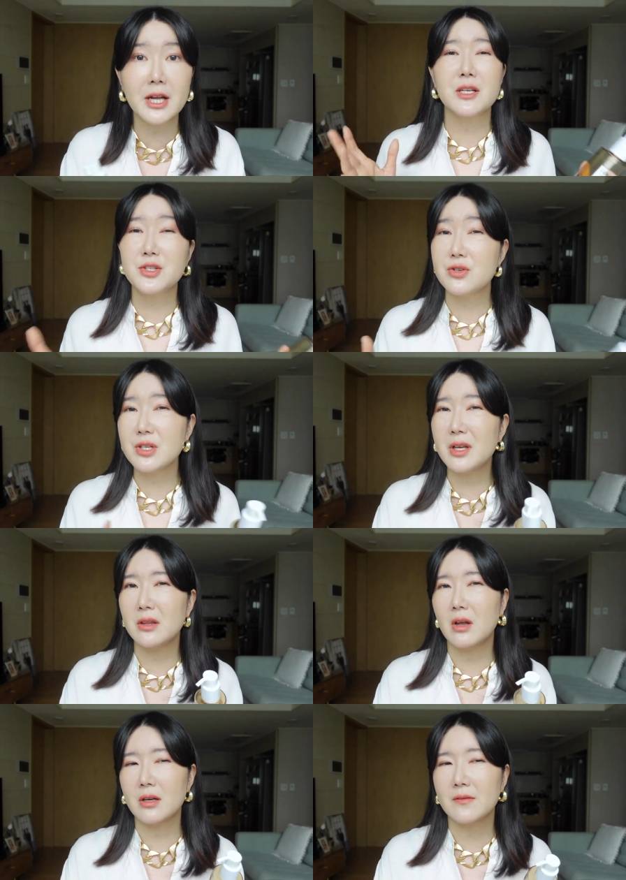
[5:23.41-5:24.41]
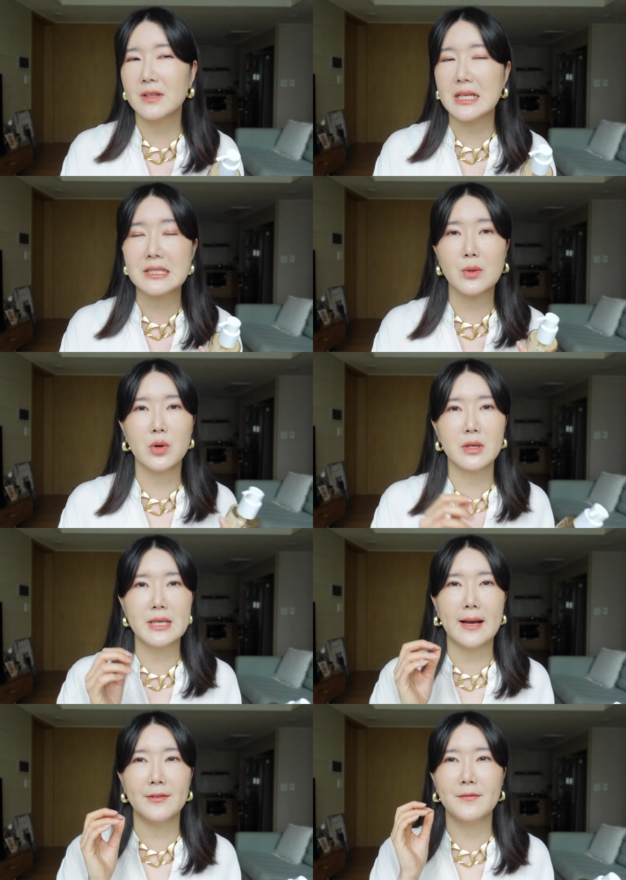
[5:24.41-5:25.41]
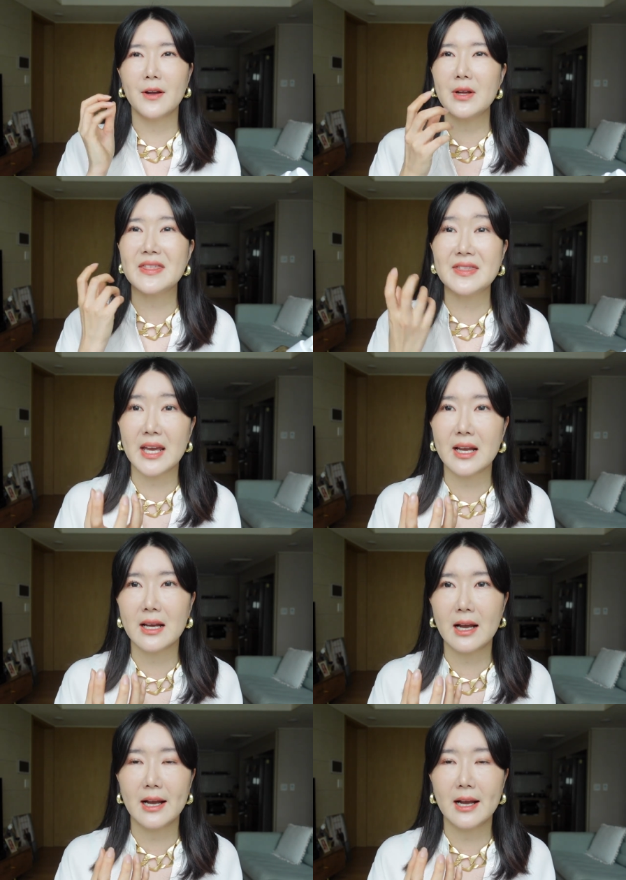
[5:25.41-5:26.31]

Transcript: Because usually a lot of cleansing oils have a very thick,